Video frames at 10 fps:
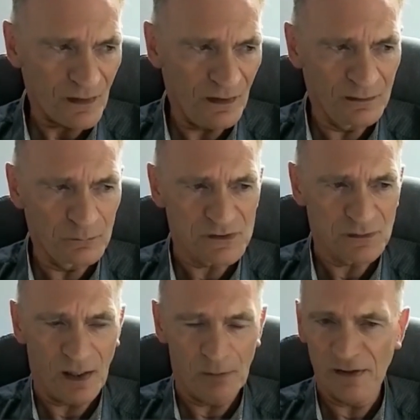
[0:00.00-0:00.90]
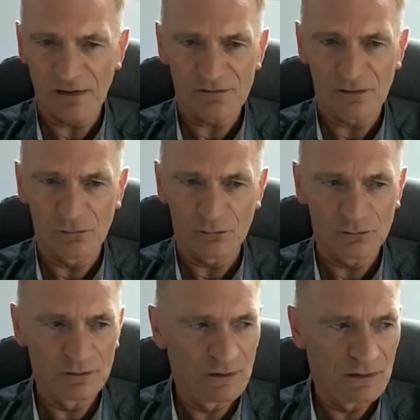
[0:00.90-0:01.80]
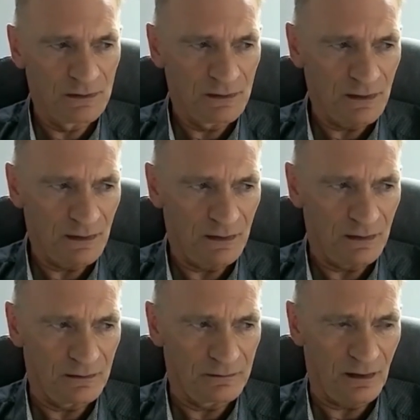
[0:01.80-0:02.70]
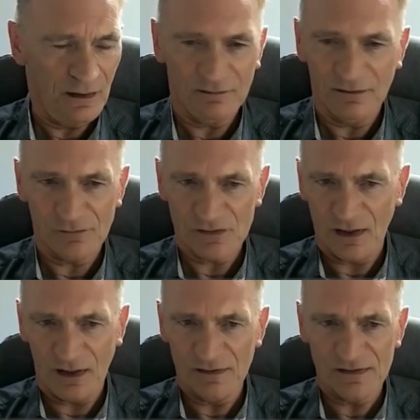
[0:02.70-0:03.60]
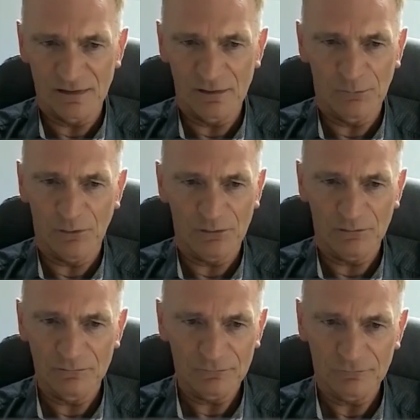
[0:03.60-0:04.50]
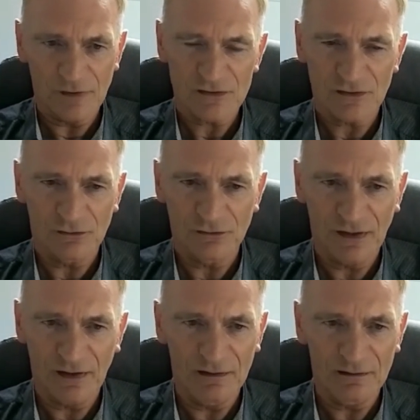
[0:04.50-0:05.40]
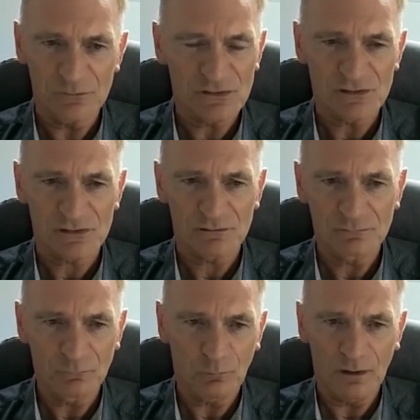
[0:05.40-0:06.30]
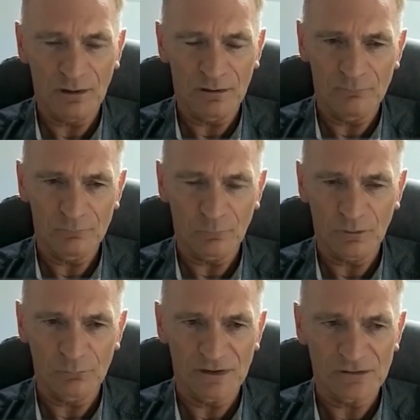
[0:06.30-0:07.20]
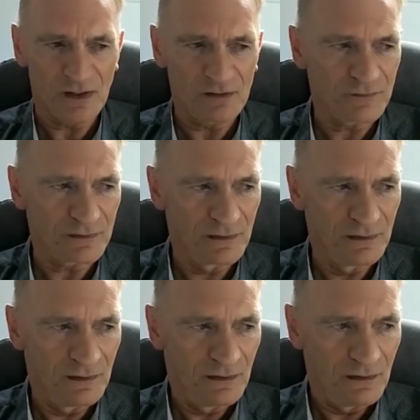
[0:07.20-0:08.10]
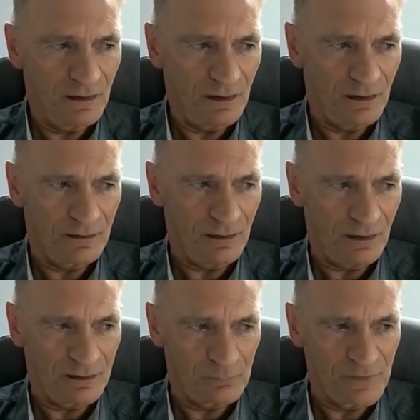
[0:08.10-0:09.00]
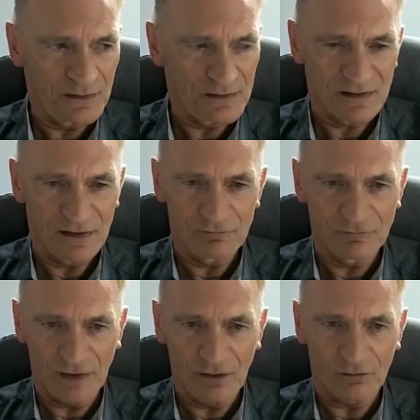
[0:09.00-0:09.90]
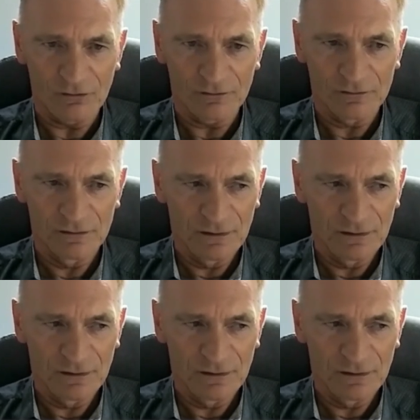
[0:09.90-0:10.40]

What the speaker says: and there was about a minute to go, and I hadn't seen the ball virtually all night. It was just one-way traffic, and I made a save late on,